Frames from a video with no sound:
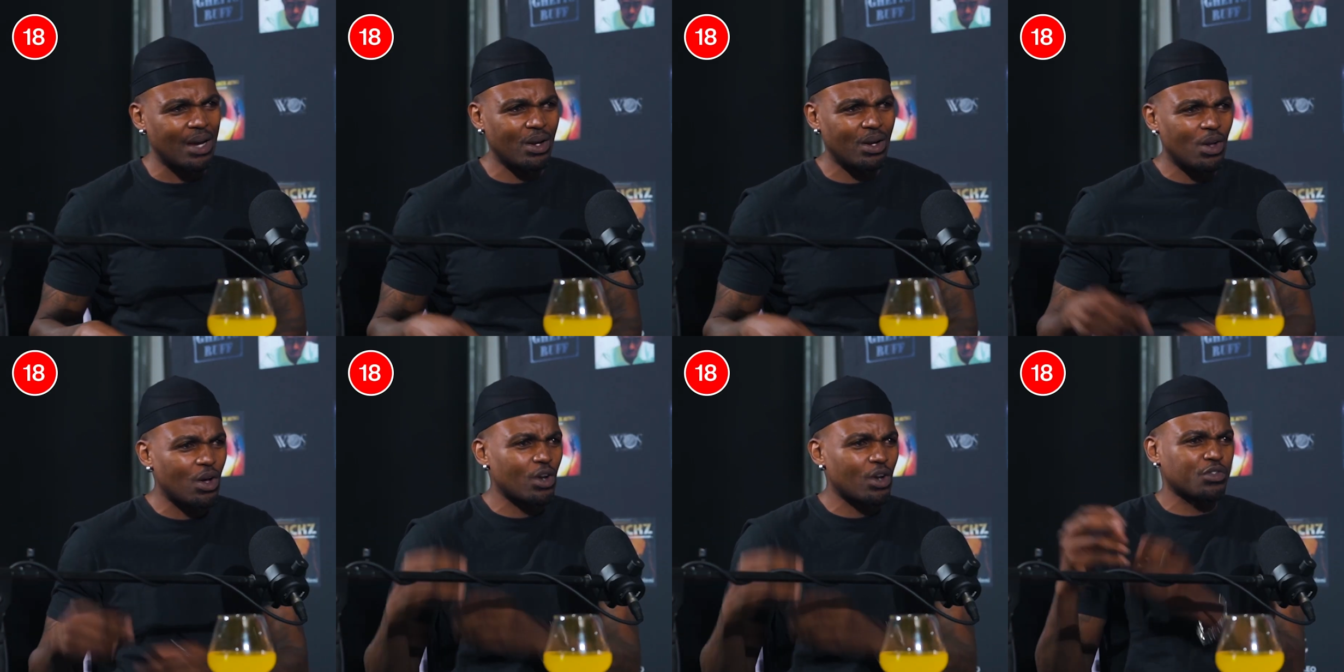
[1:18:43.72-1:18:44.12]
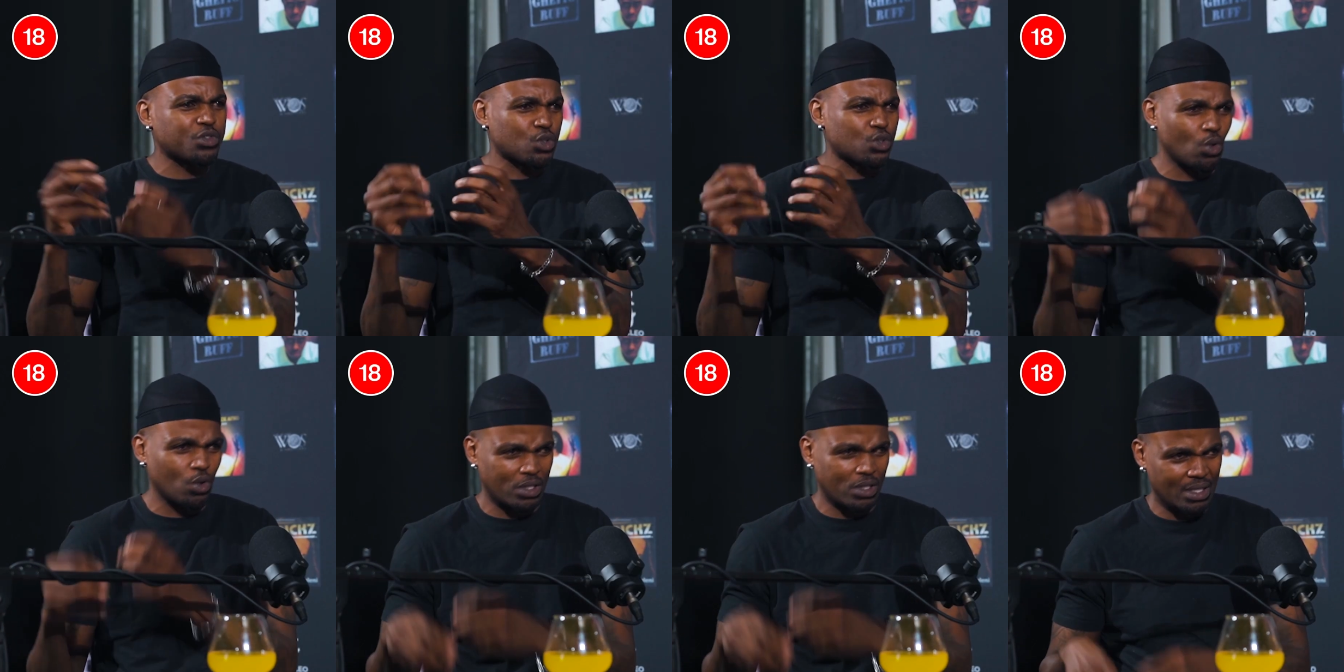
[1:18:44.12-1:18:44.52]
A lot of
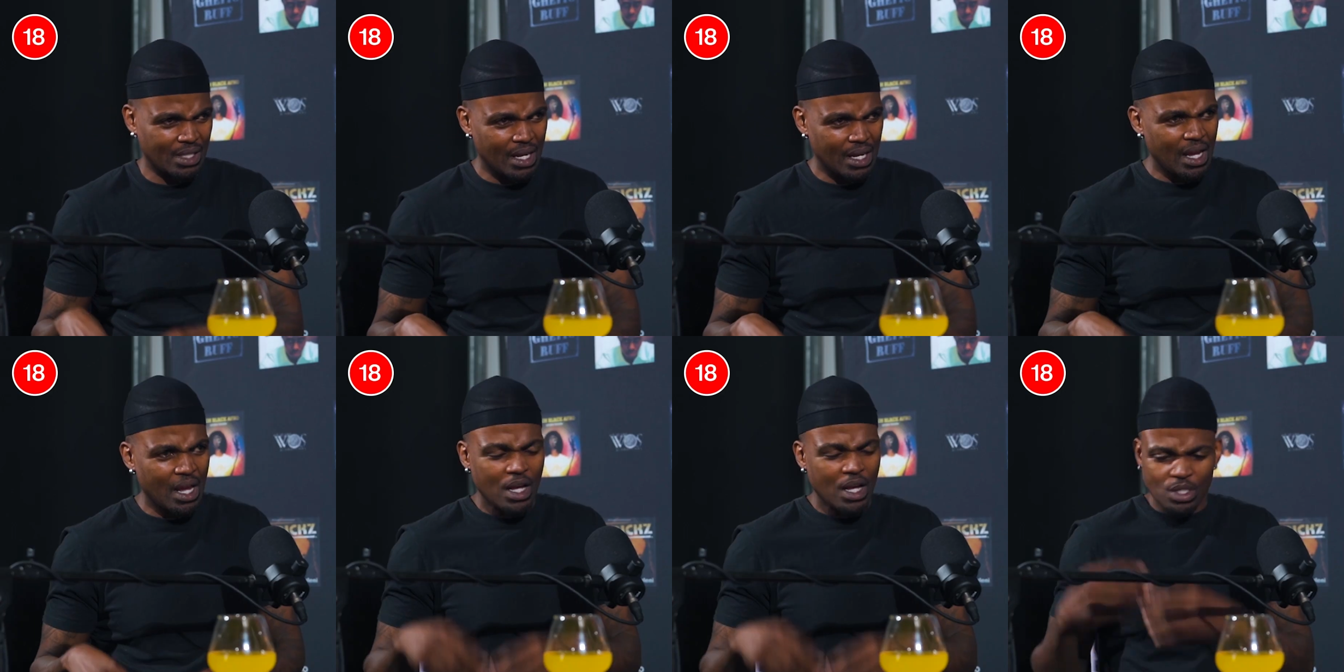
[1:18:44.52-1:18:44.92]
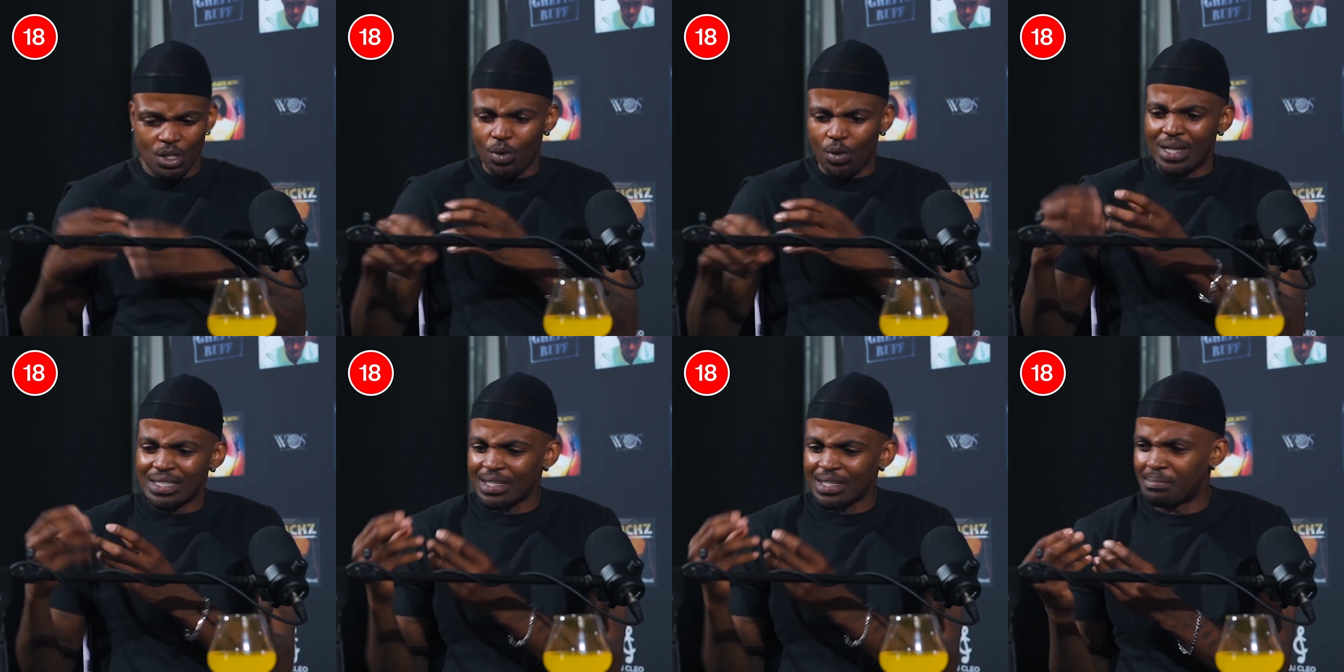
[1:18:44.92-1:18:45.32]
sauce. So
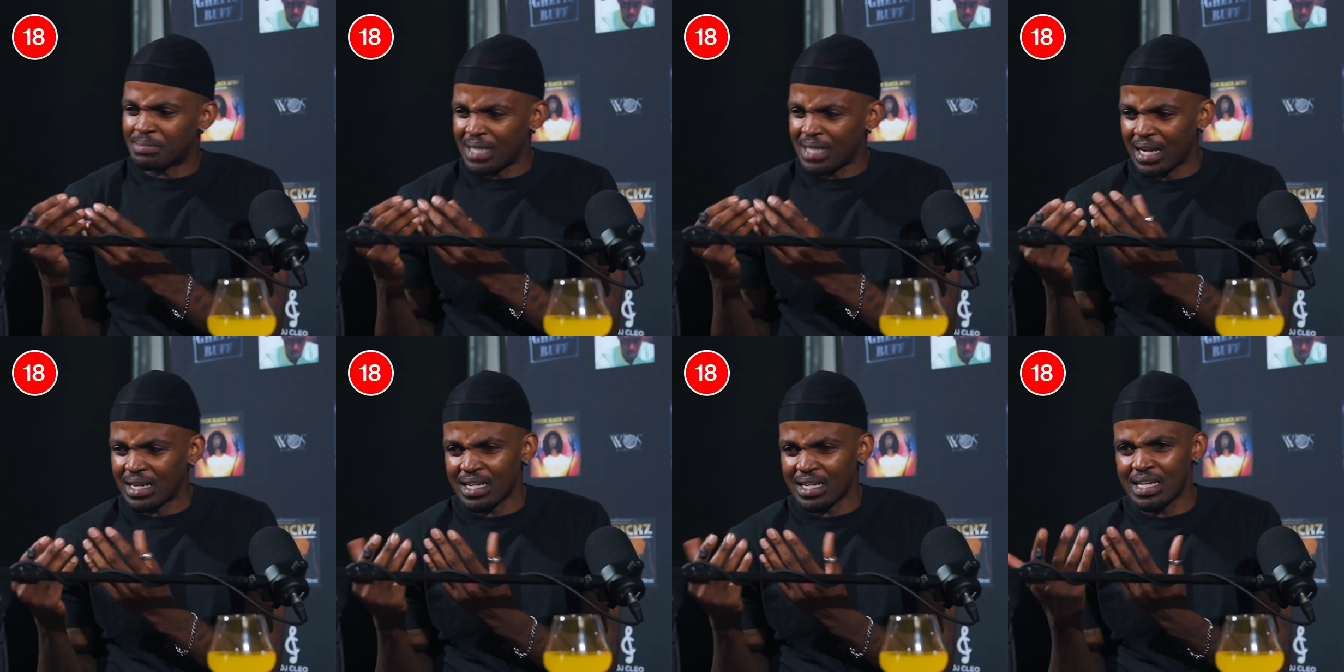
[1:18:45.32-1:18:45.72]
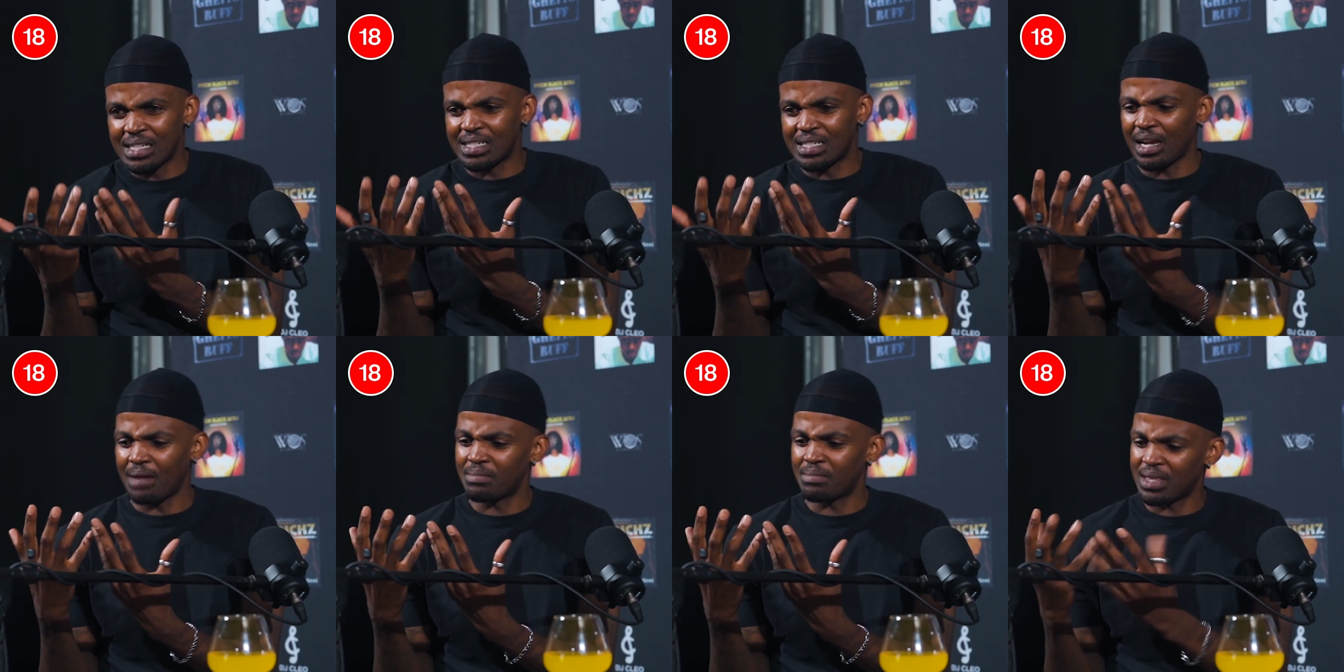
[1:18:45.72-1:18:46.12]
once I'm done
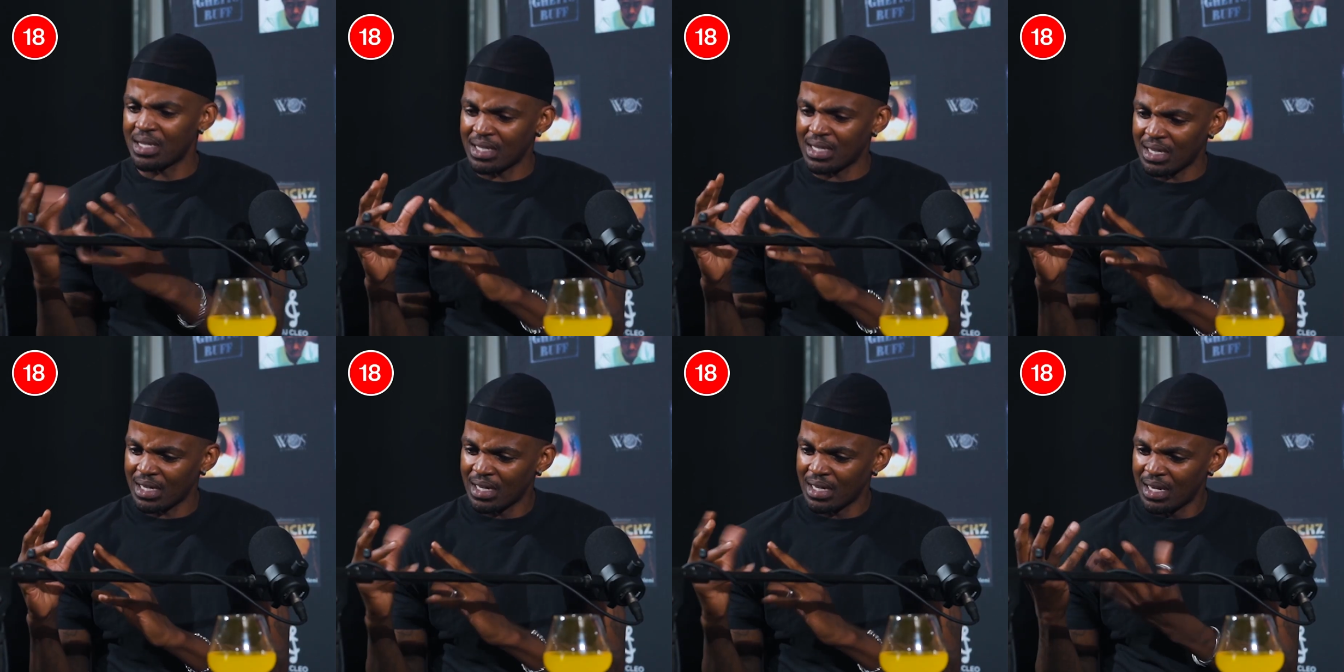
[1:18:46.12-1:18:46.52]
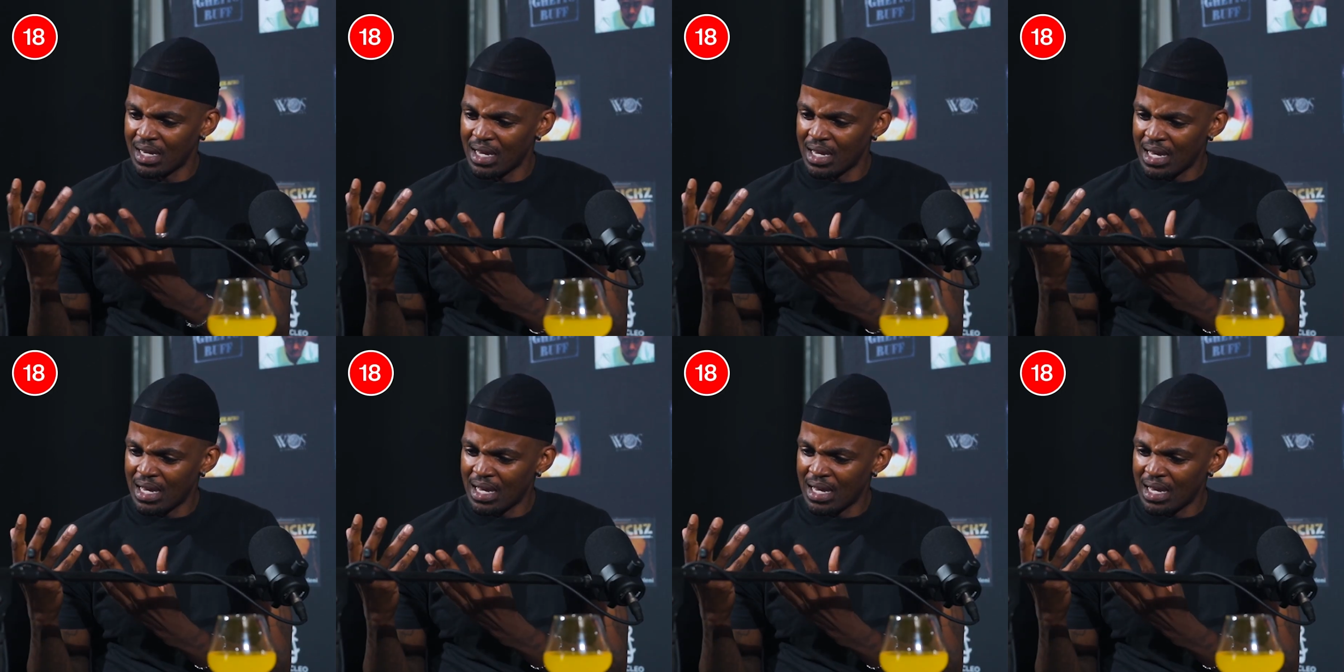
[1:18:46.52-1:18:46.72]
eating, I'm thinking,